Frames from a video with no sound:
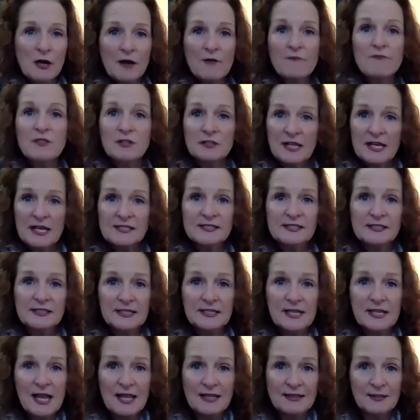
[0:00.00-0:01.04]
of the
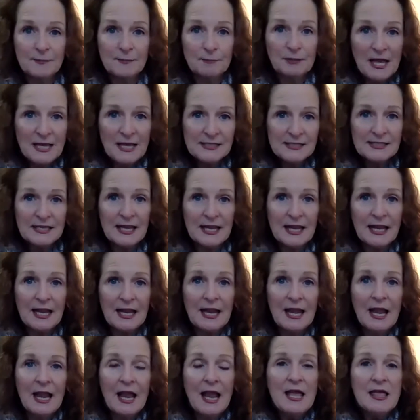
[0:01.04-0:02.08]
lesson and the blessing